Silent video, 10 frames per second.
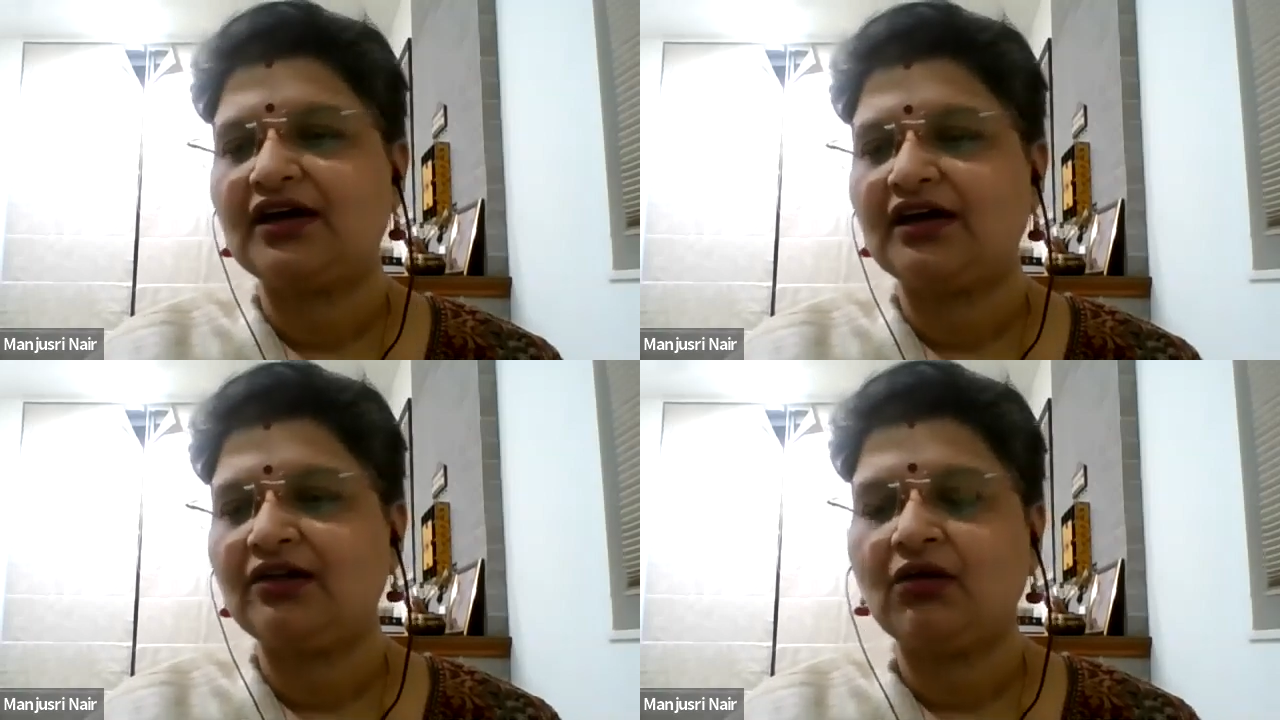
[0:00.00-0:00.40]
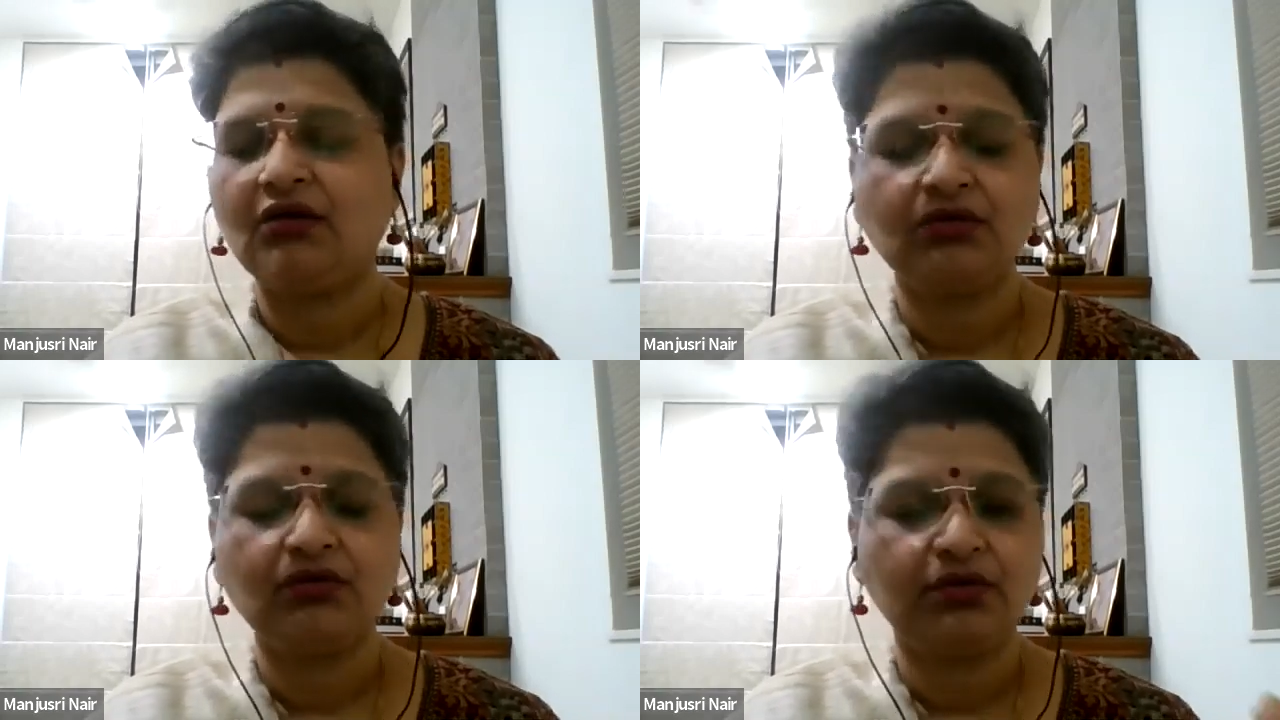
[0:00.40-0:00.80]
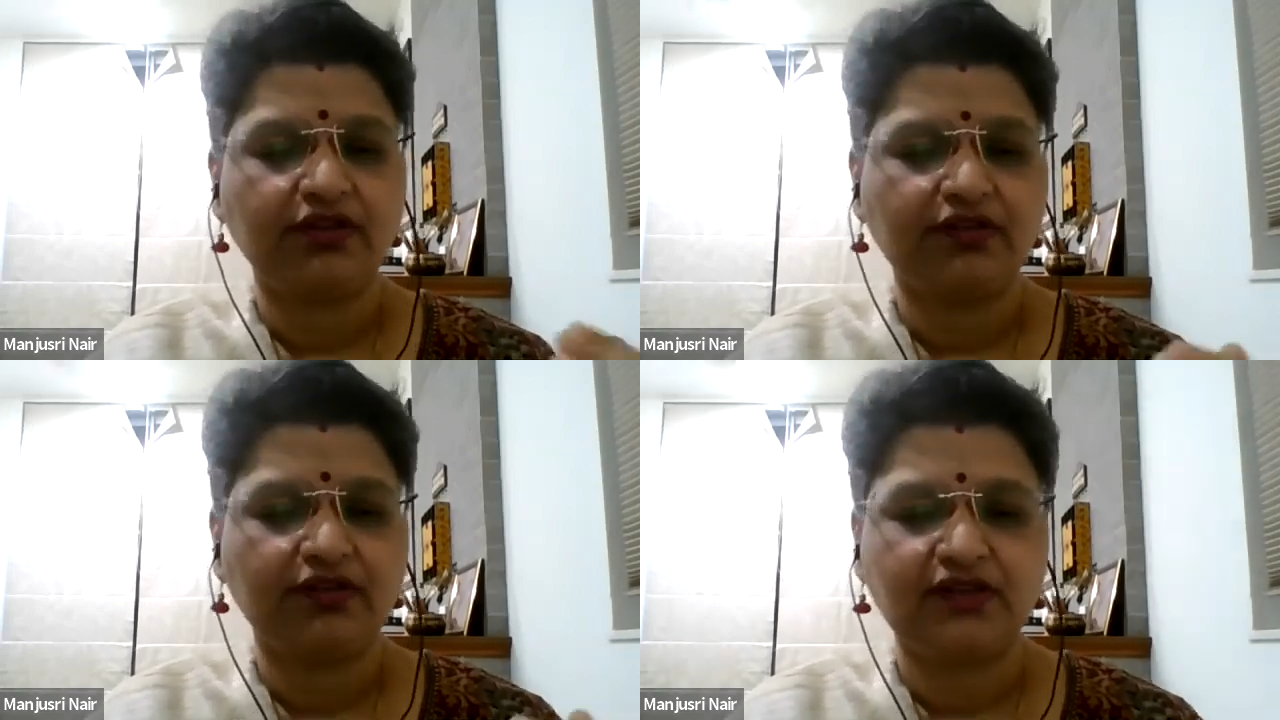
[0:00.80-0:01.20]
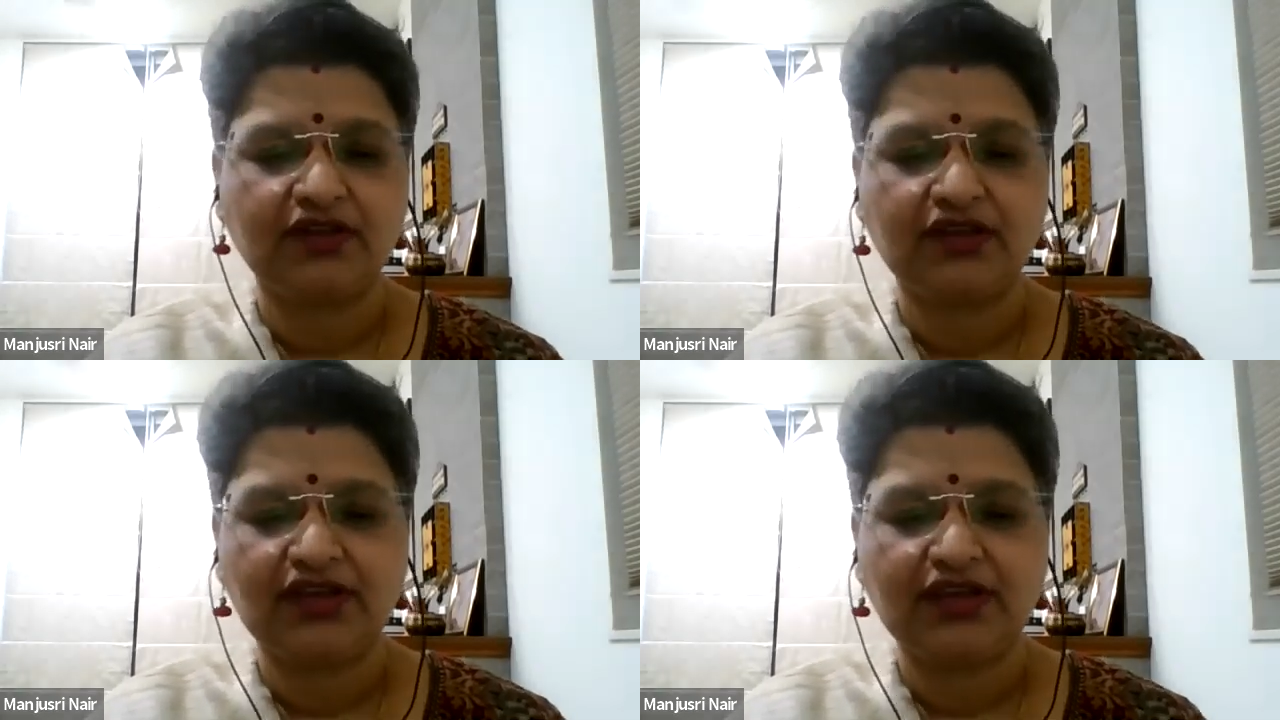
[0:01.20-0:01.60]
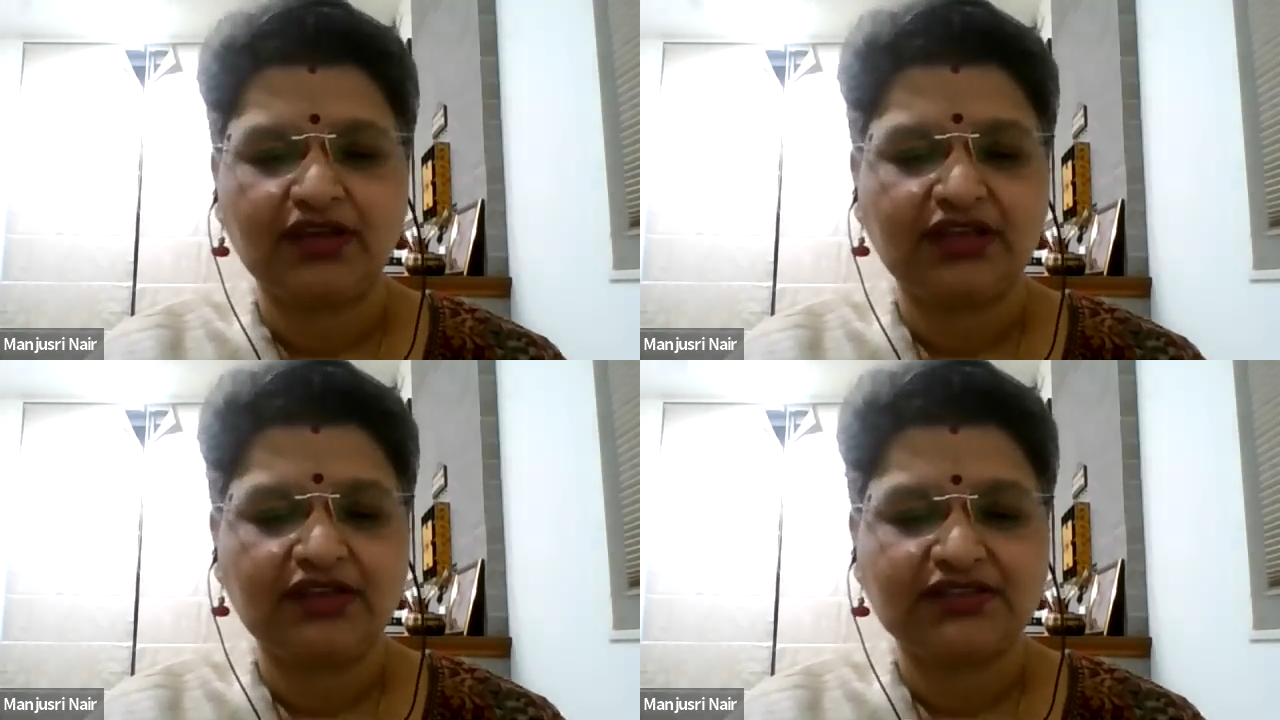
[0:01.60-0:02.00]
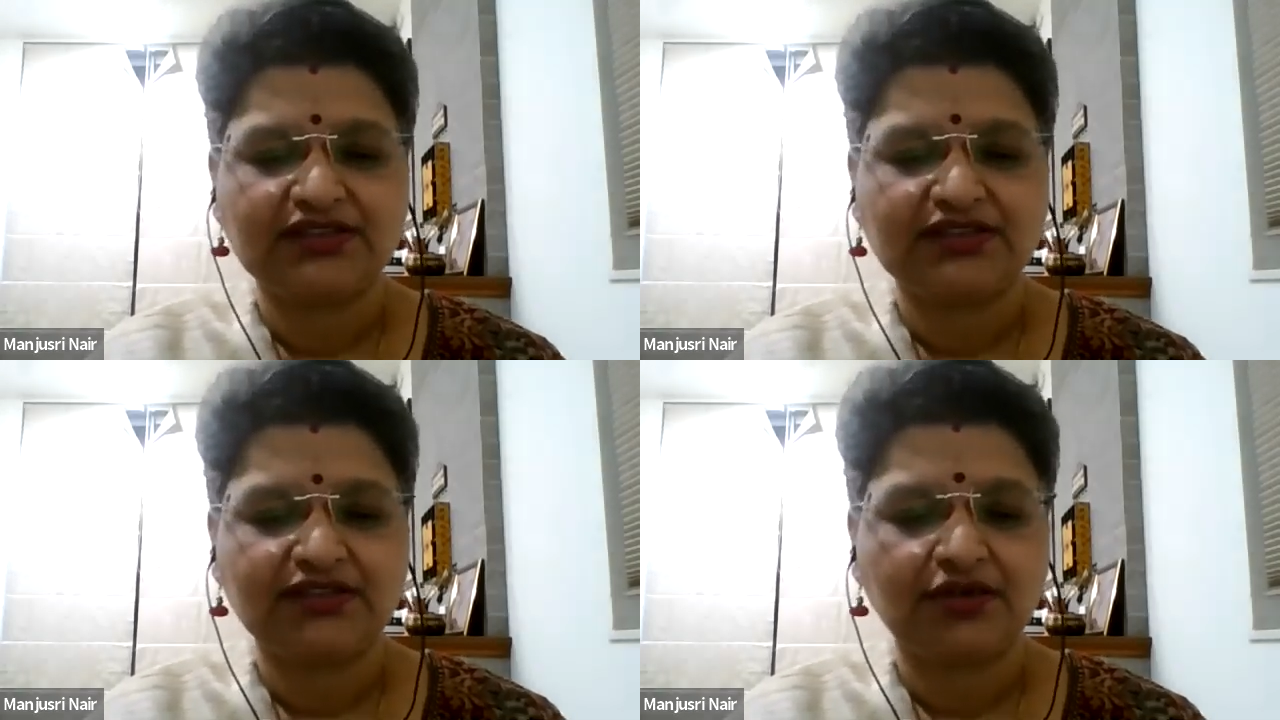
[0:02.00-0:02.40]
along with its